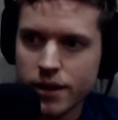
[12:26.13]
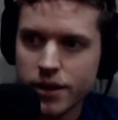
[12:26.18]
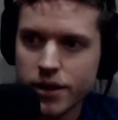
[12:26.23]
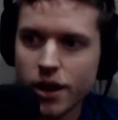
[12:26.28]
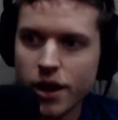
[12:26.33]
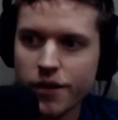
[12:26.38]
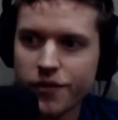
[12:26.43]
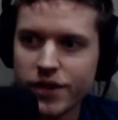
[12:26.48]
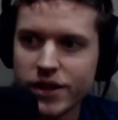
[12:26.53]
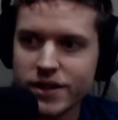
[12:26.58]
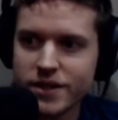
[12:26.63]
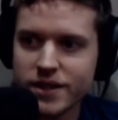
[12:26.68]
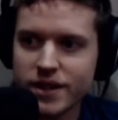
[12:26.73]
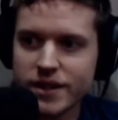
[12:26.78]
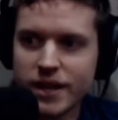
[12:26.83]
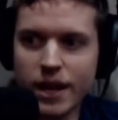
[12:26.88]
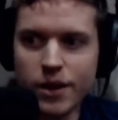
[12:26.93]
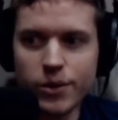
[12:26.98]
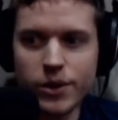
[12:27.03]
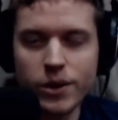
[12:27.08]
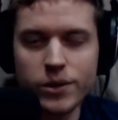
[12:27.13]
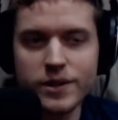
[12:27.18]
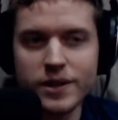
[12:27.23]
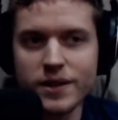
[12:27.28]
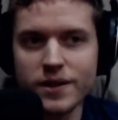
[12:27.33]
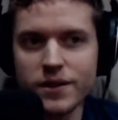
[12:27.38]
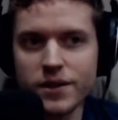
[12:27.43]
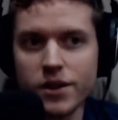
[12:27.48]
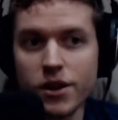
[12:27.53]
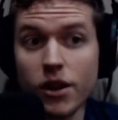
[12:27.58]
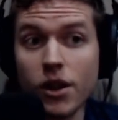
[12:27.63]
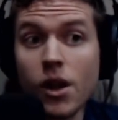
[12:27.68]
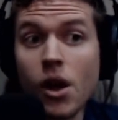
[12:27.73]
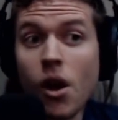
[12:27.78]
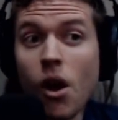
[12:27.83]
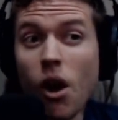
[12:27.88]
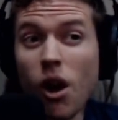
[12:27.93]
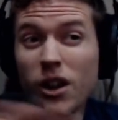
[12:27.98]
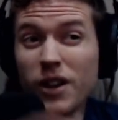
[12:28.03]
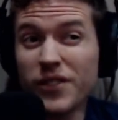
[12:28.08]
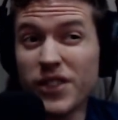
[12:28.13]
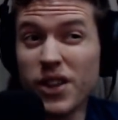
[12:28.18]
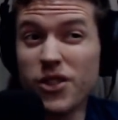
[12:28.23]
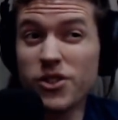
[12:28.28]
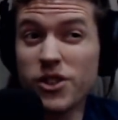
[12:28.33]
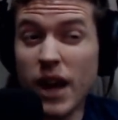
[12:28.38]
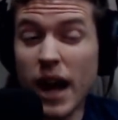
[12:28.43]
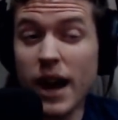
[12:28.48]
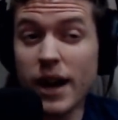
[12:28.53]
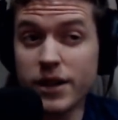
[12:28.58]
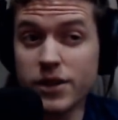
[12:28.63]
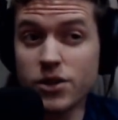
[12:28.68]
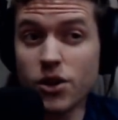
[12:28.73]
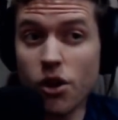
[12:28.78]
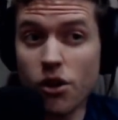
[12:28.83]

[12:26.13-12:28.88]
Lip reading: Young Vince says, how do we know Sis is a girl? All of the other guys